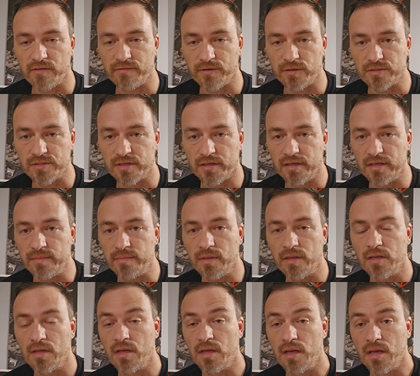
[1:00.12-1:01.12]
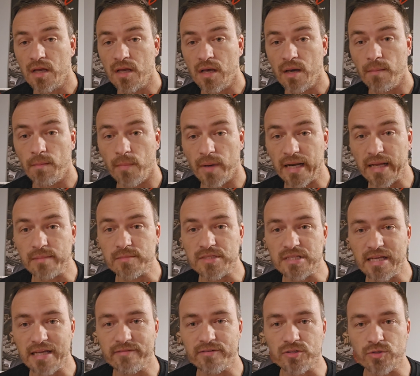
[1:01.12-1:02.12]
first time, my name's
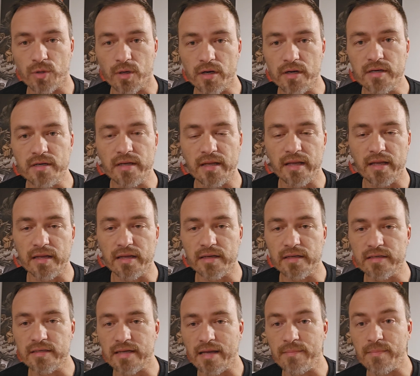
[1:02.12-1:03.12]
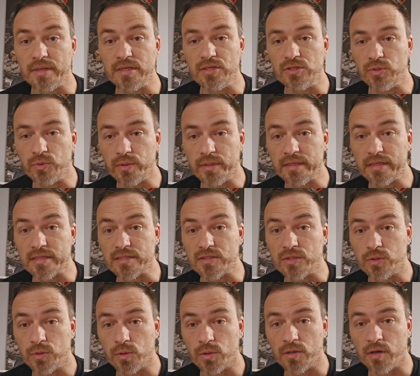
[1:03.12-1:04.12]
David Gerard, and I've been doing this
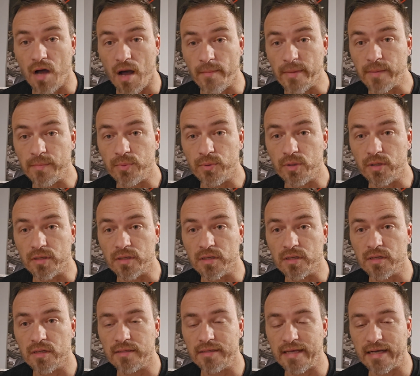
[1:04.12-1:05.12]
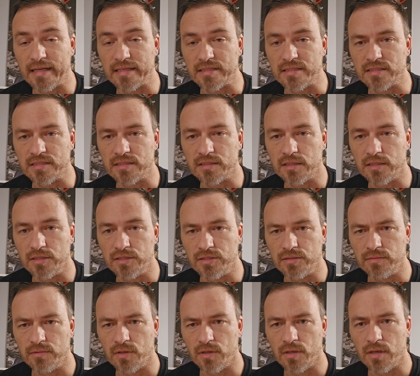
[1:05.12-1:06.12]
cool comic book that's
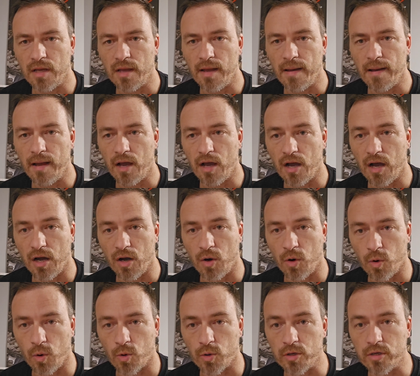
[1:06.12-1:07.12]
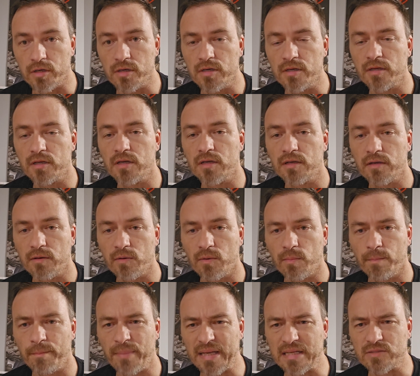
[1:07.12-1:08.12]
a horror
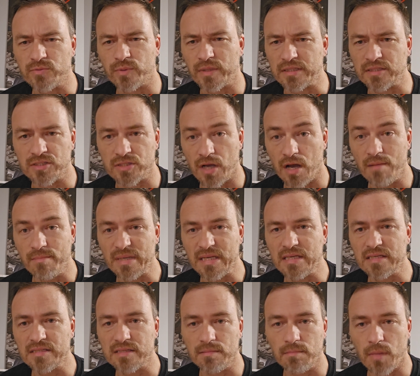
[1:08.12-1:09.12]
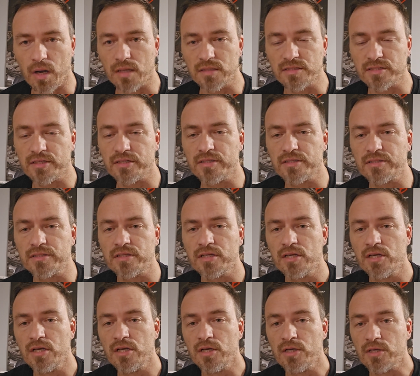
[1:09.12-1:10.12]
based with zombies and monsters.
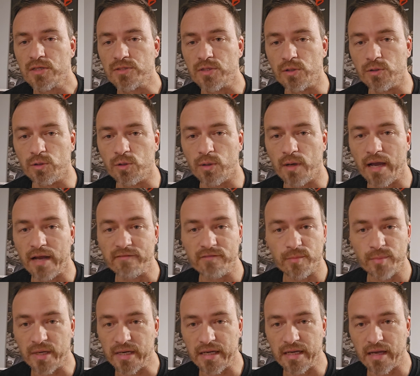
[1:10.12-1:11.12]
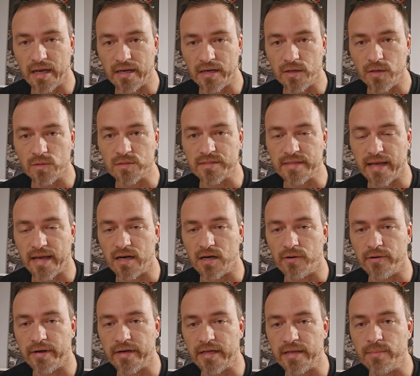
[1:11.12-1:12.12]
So everybody kind of knows that
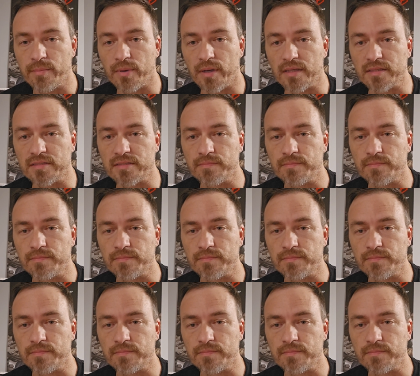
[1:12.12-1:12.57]
already, but